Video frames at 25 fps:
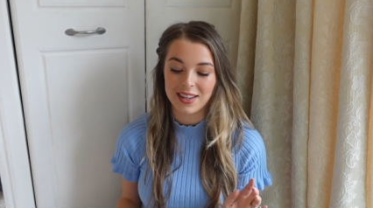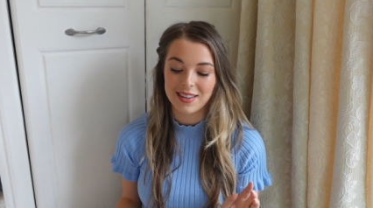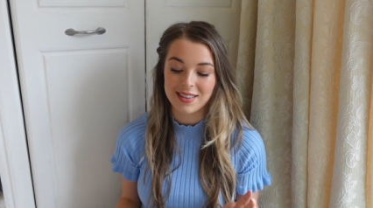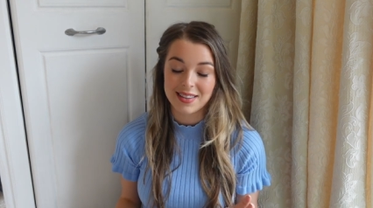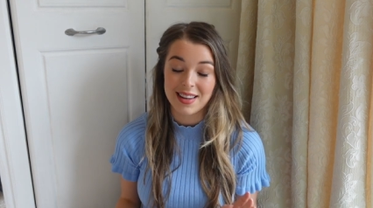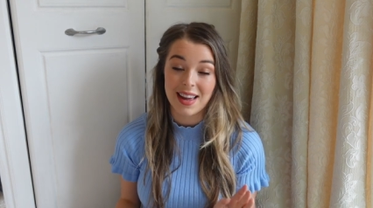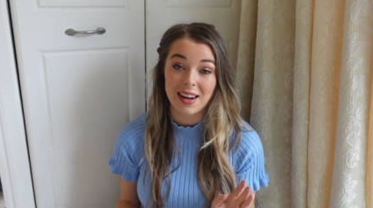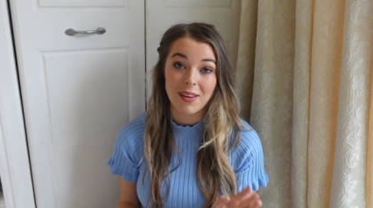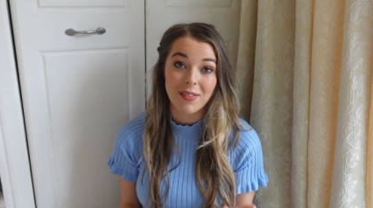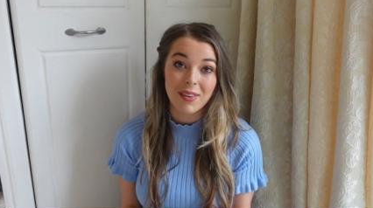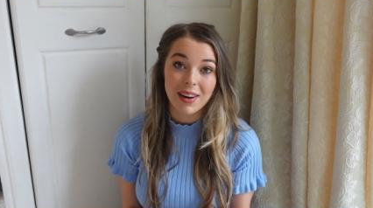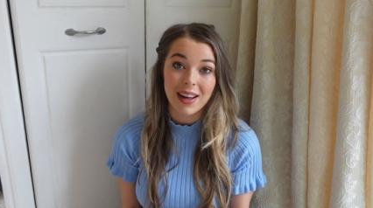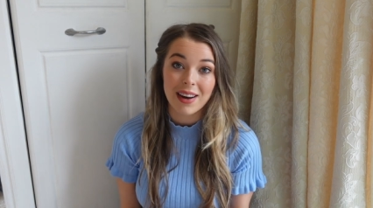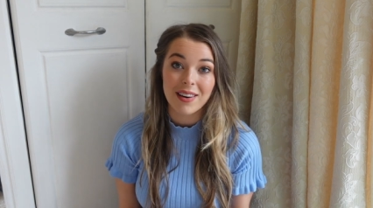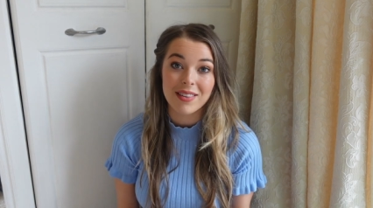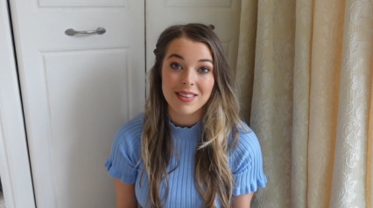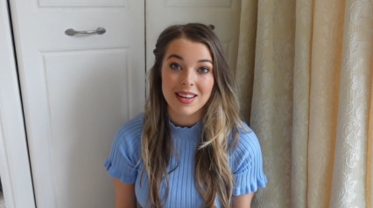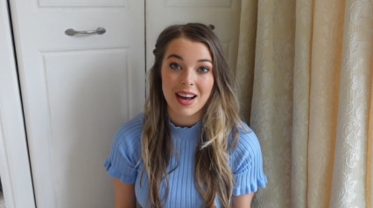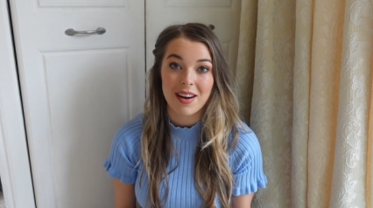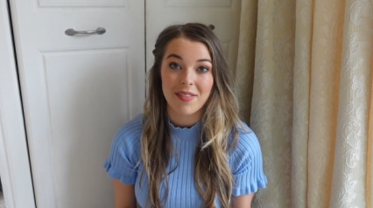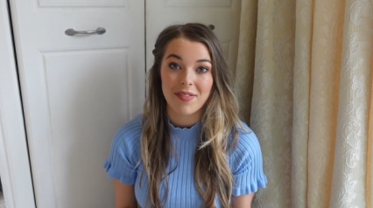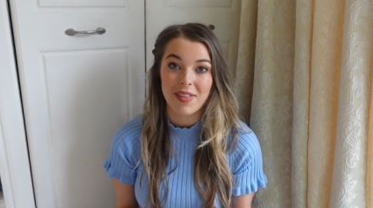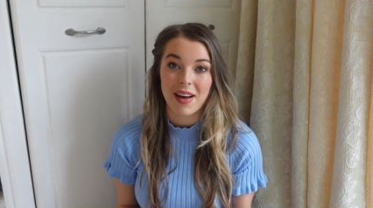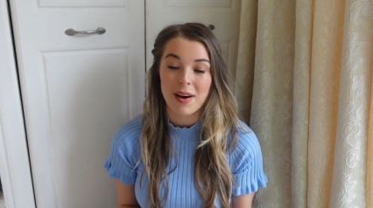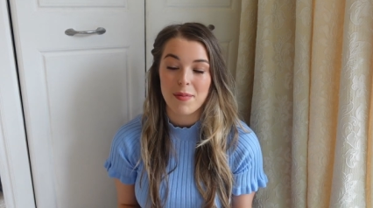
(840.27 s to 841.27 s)
Does anyone else
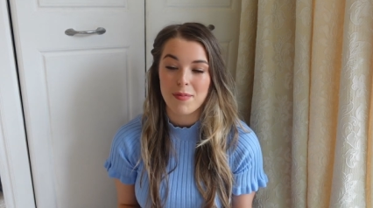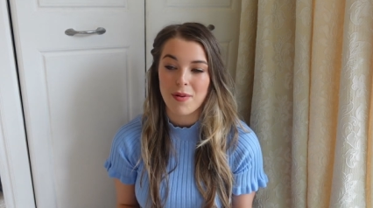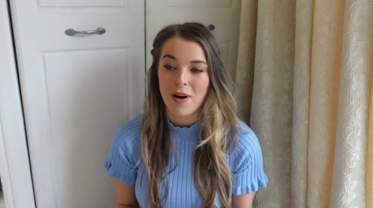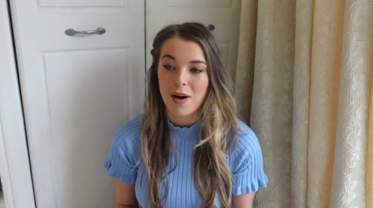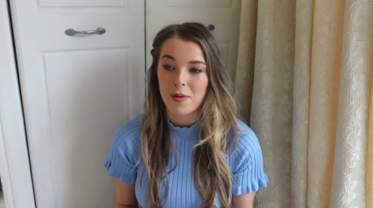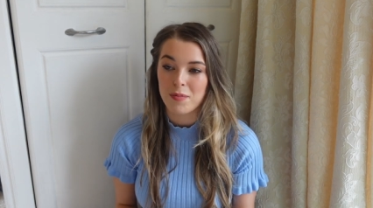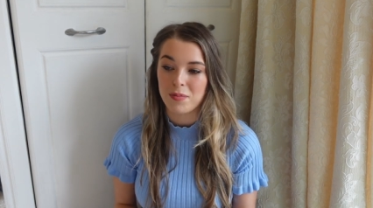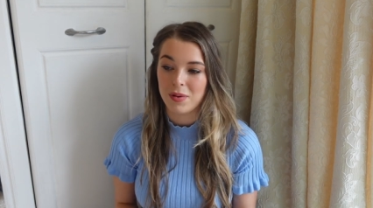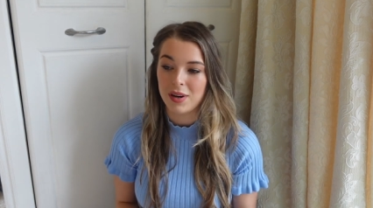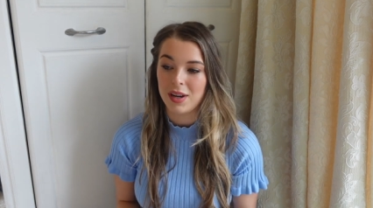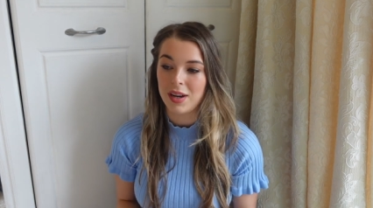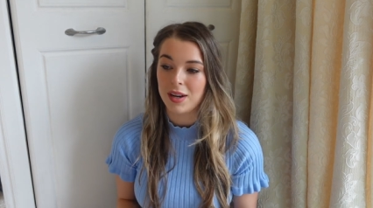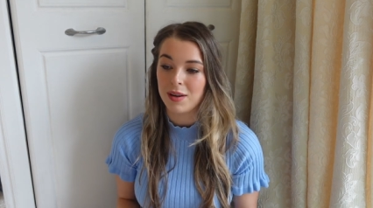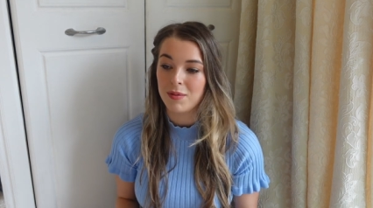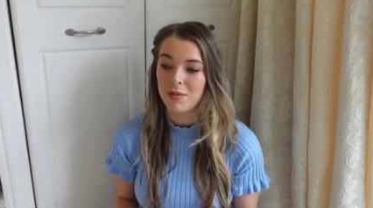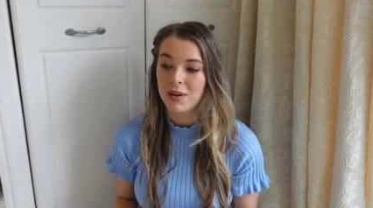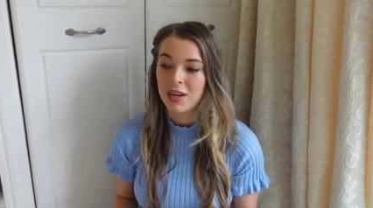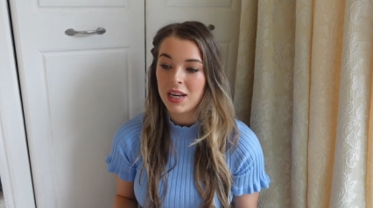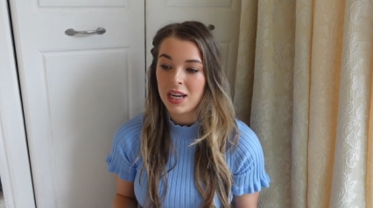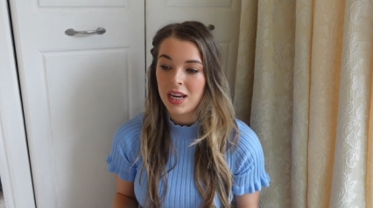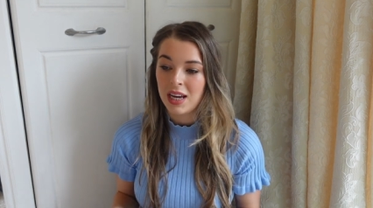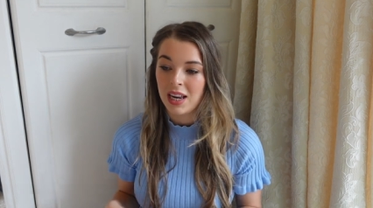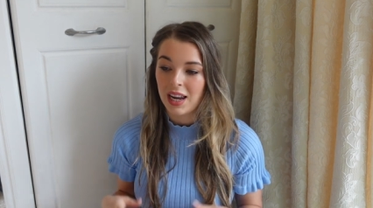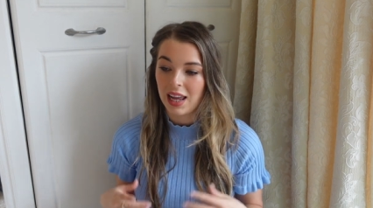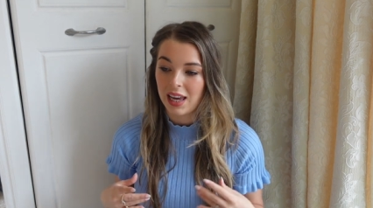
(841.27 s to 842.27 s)
have that problem?
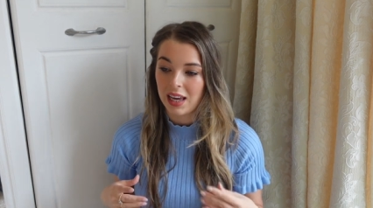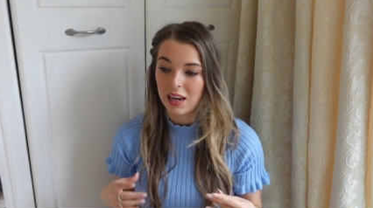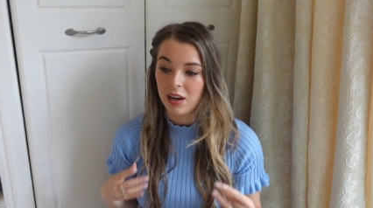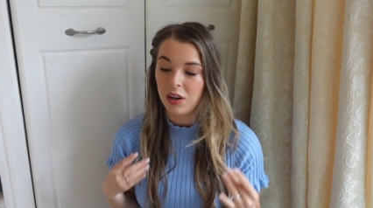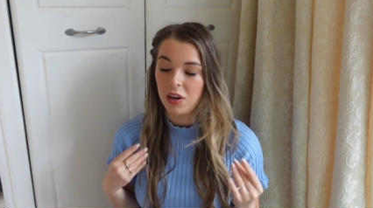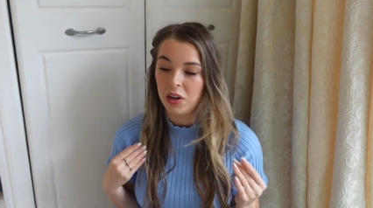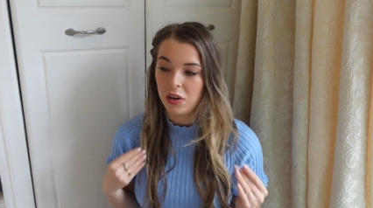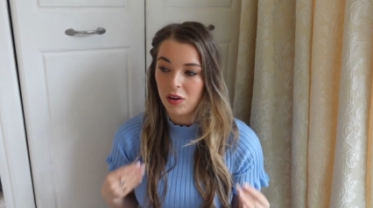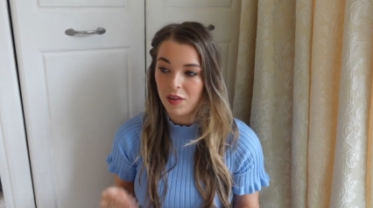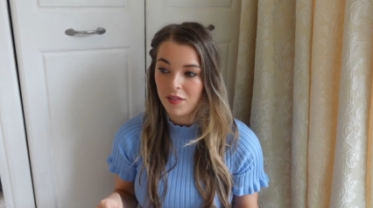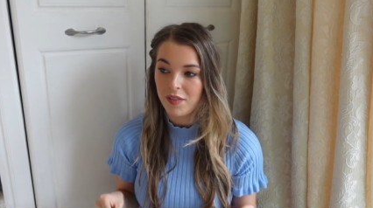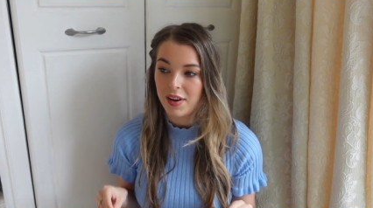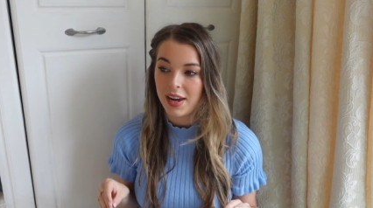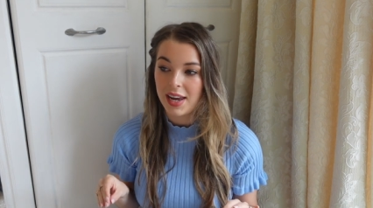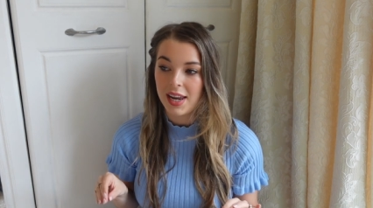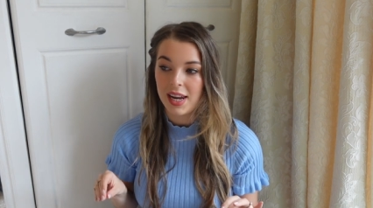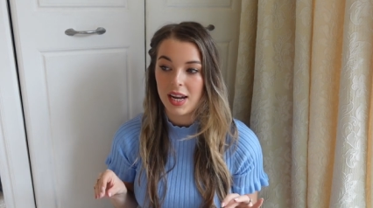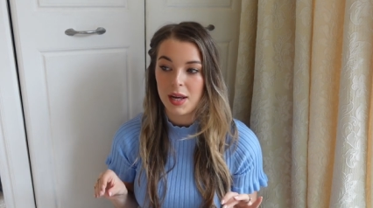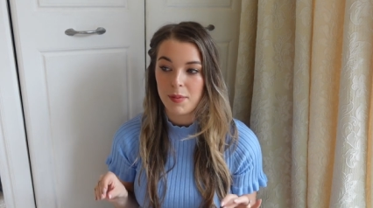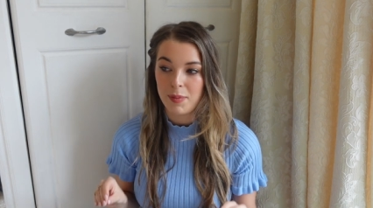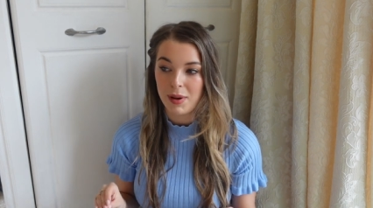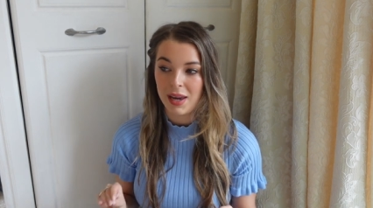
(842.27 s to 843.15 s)
Like loving a